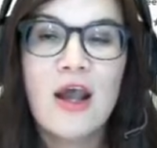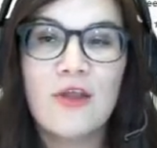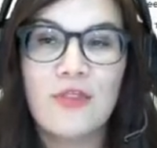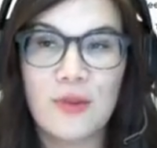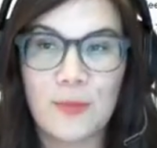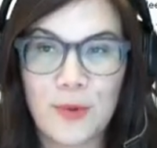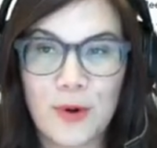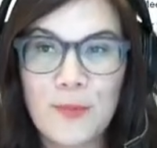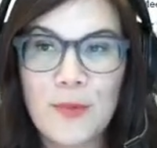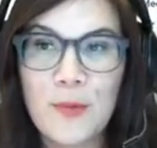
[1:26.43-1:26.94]

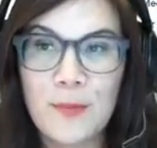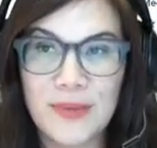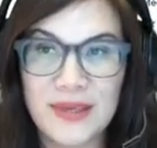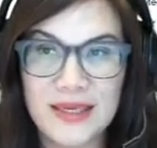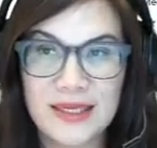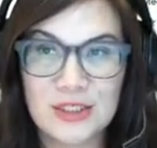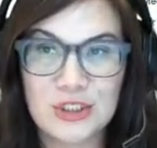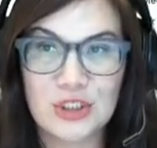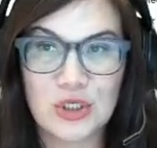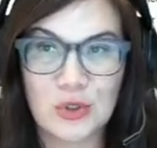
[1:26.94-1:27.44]
The purple
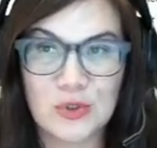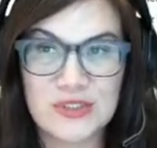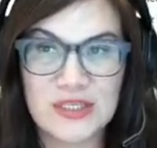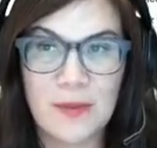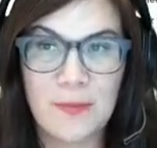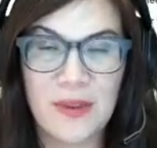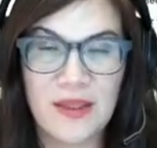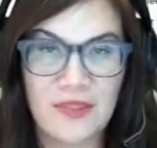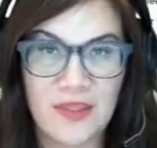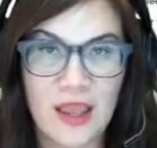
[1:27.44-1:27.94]
bee shows
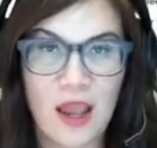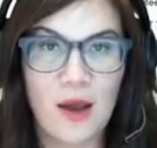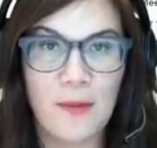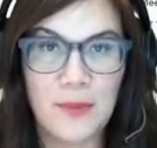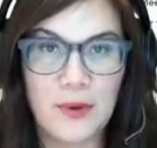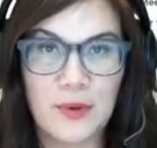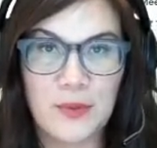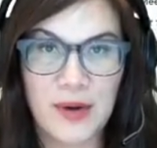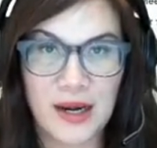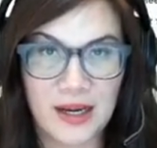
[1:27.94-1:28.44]
up in the
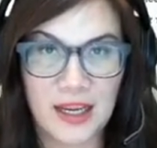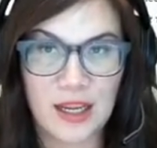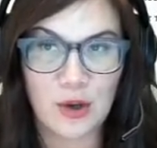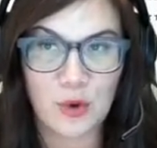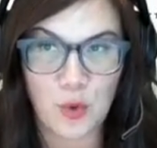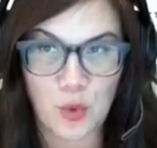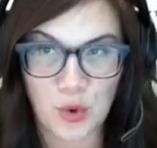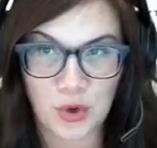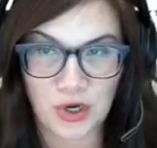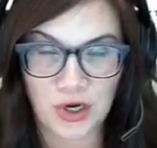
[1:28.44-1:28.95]
upper right-hand
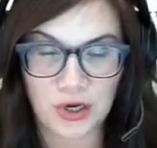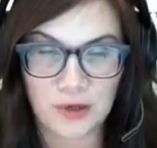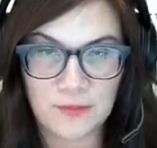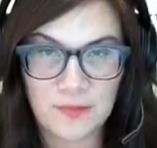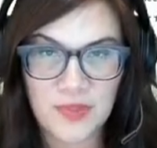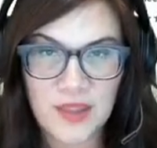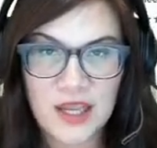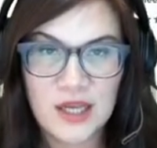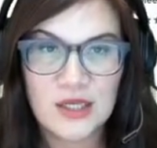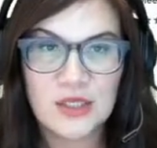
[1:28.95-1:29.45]
corner.
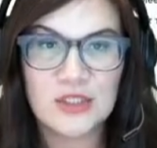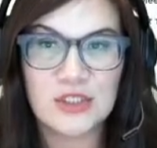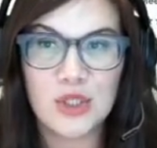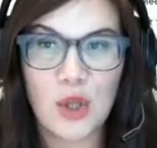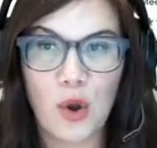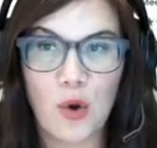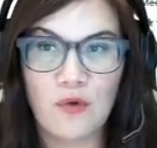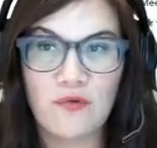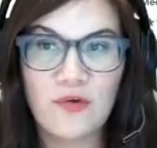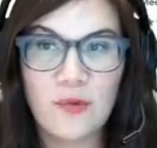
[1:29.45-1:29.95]

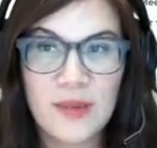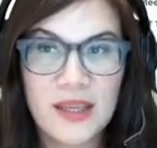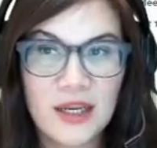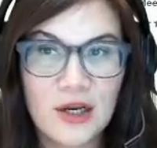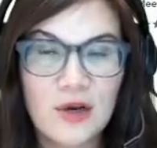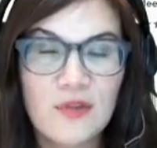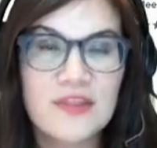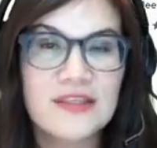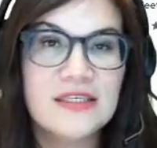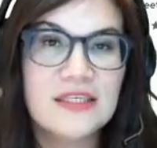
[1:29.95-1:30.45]
So from
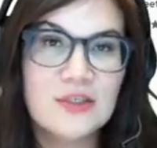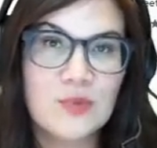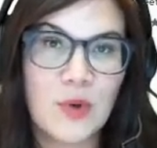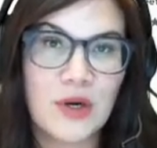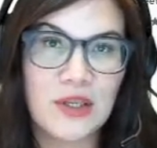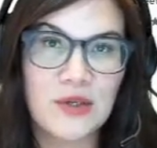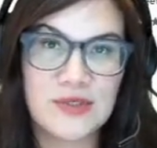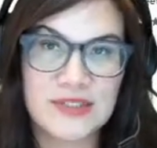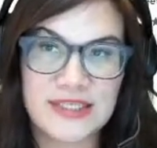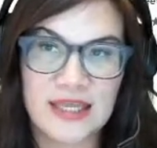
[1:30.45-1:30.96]
here, this is where
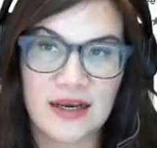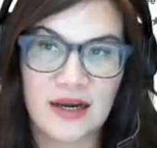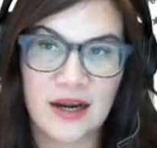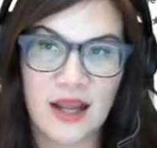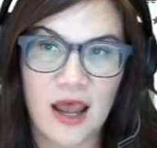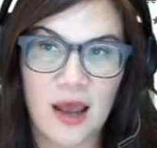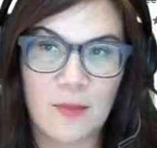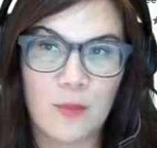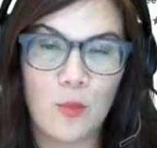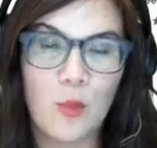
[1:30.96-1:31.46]
you set it
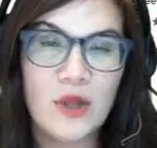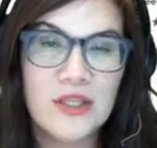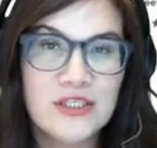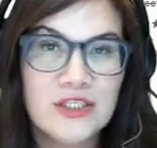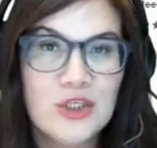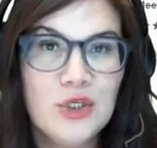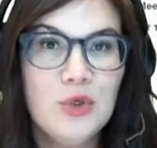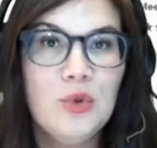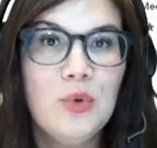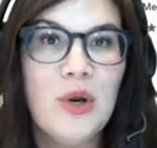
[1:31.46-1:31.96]
up. Once
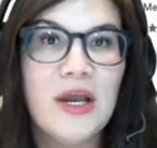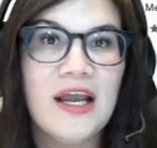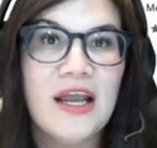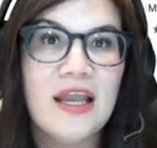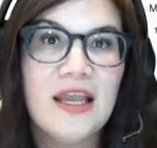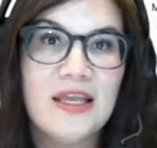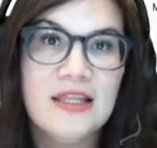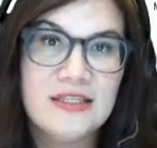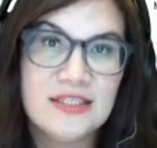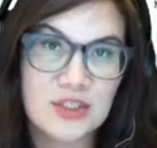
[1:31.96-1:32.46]
you
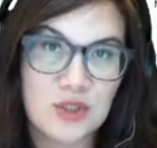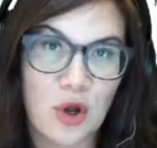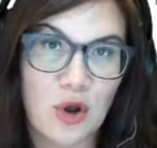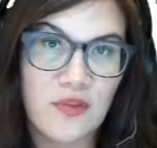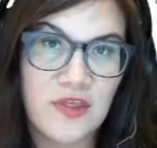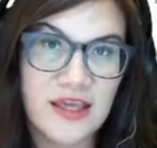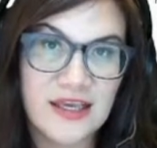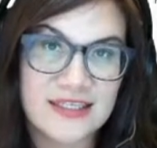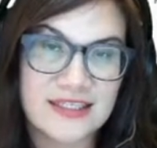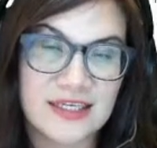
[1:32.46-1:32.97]
install
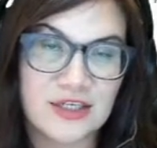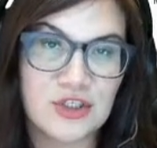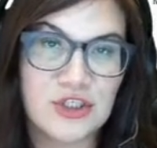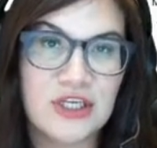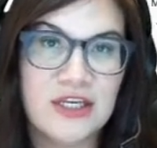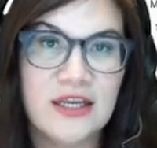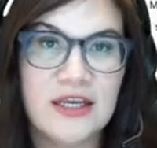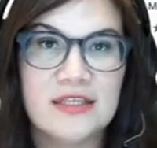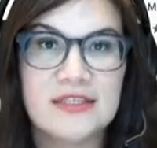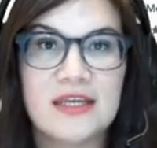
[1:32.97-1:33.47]
the
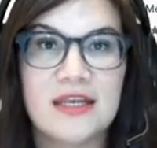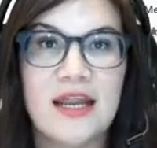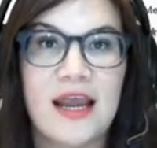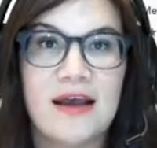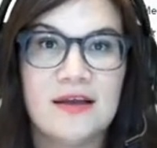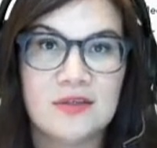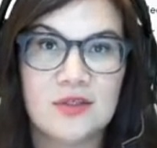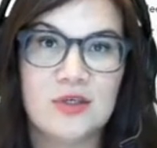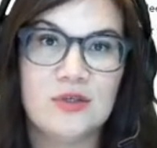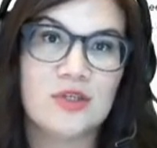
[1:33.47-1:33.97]
extension, it's going to
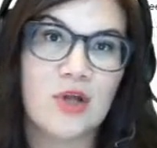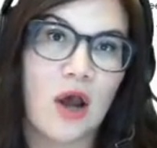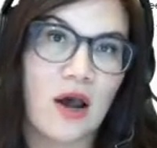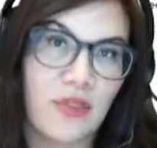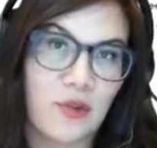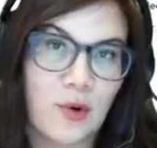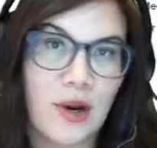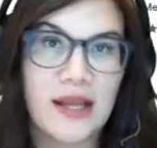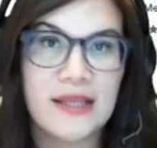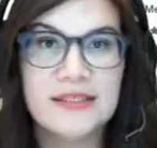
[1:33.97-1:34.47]
ask you to
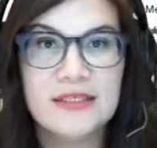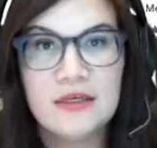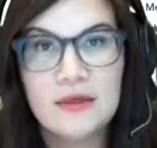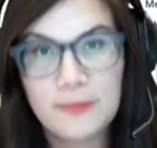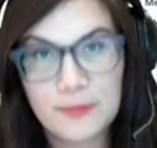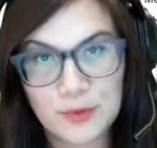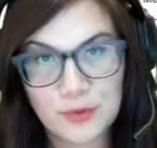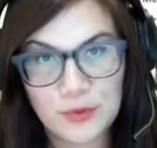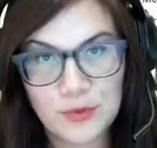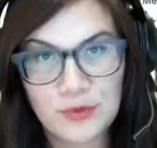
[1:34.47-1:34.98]
authorize and
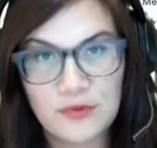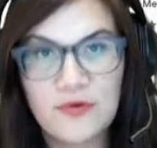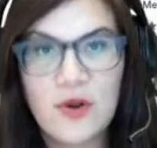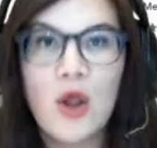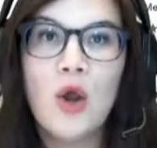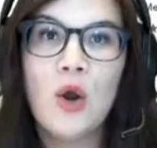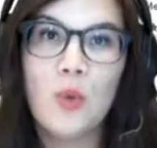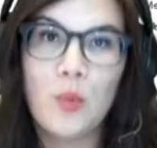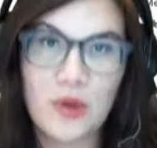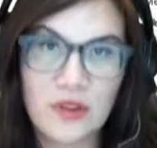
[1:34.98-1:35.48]
approve
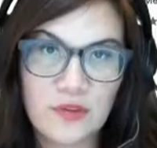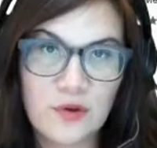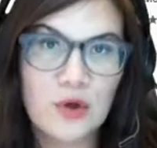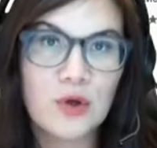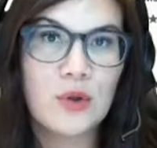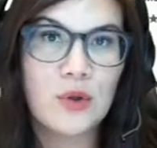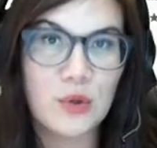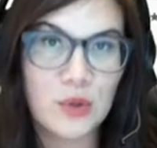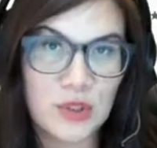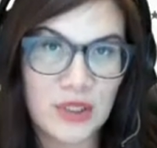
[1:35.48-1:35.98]
with your
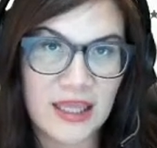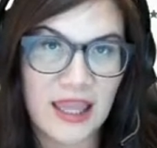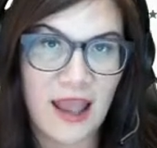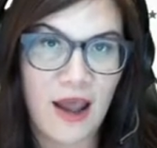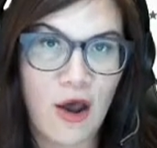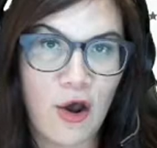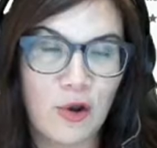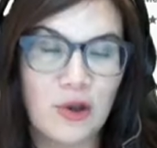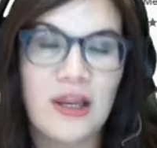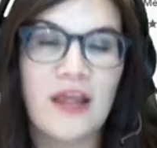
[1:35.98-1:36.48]
Google
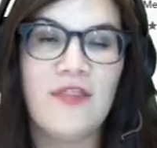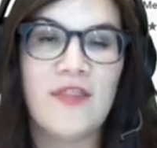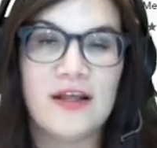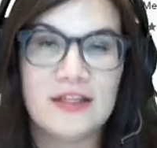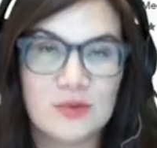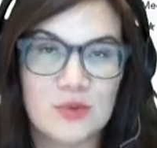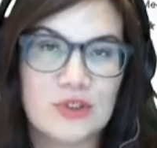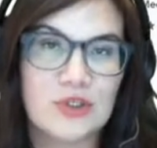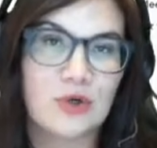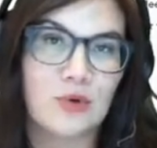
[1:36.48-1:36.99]
account, and
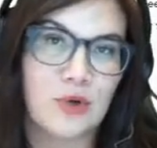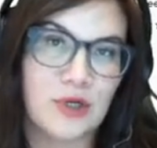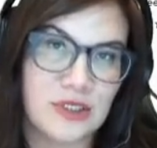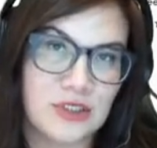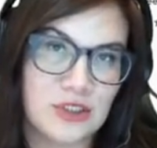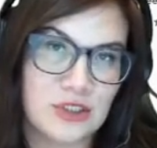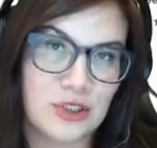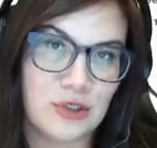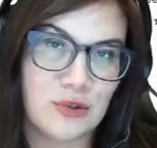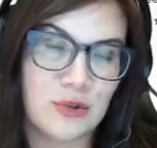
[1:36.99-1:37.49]
that's what you're going
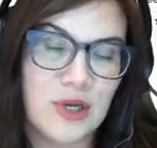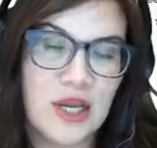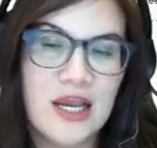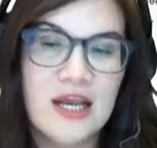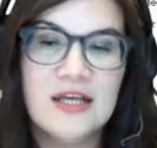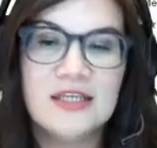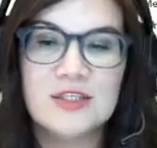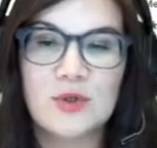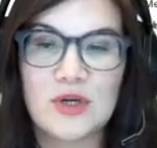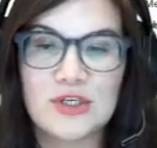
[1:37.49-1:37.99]
to do.
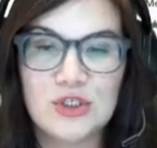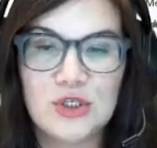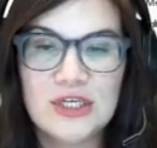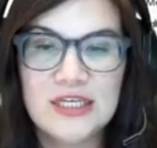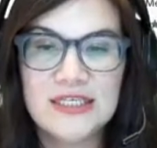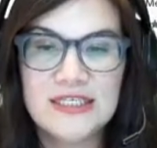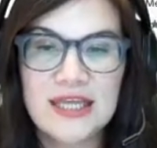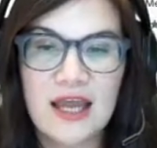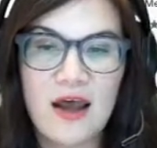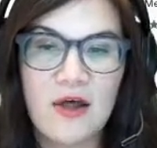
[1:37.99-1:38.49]
So as you
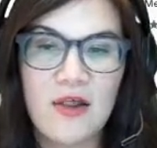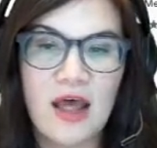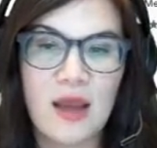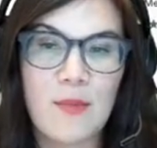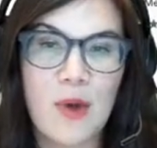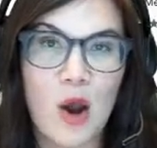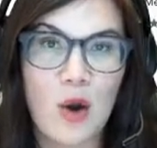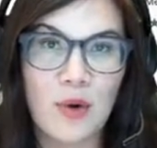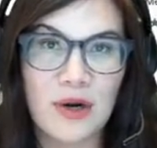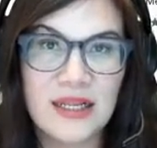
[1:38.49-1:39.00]
can tell,
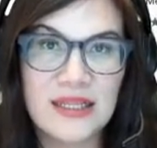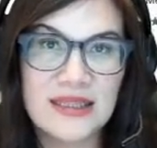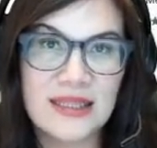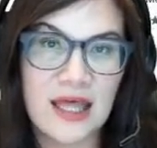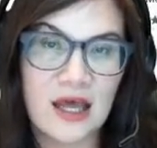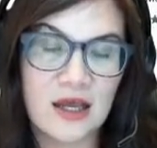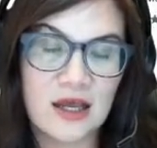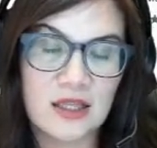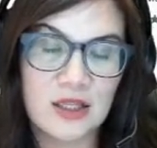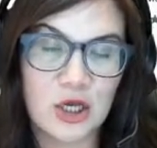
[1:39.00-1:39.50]
I'm already
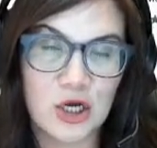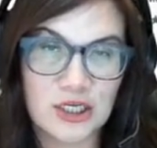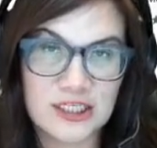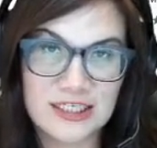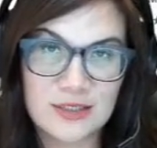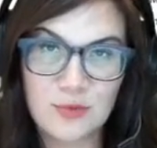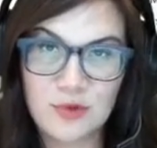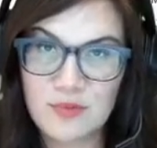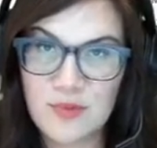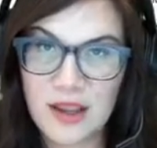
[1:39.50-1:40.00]
lo logged
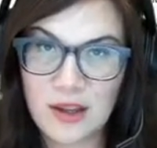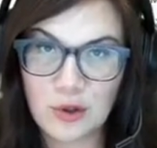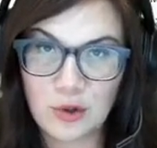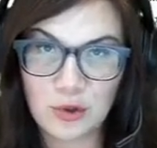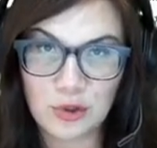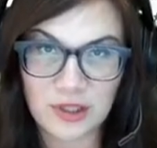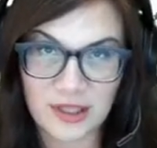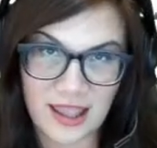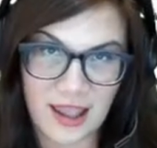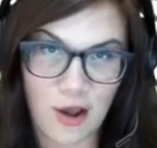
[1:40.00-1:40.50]
in with my
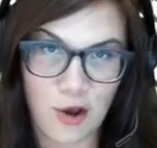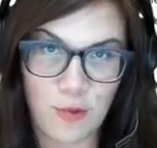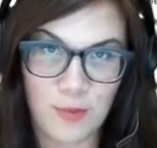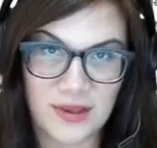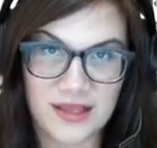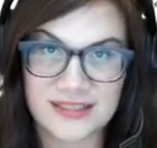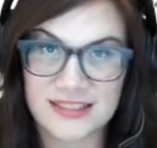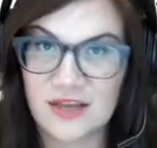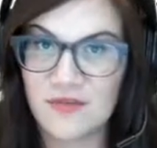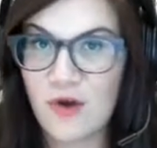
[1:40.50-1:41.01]
Google account
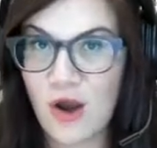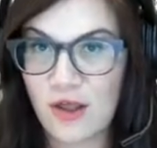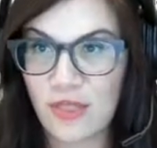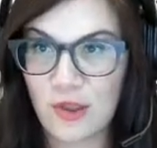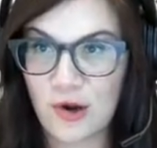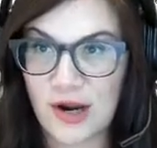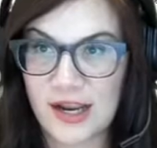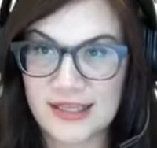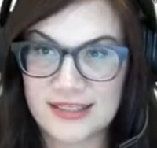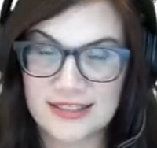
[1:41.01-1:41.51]
because I've
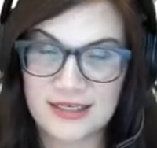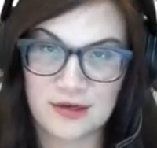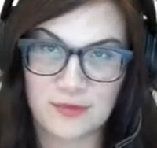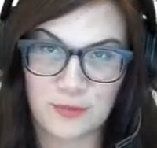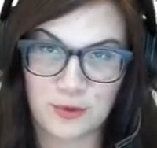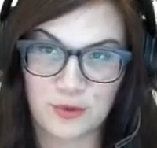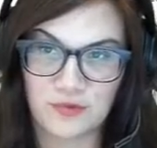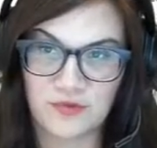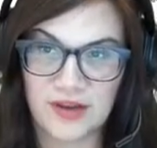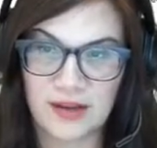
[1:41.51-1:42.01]
authorized and
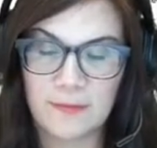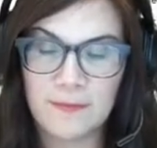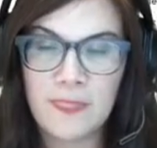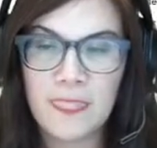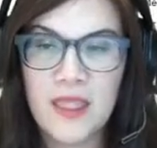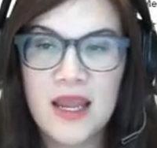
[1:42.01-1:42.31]
approved it.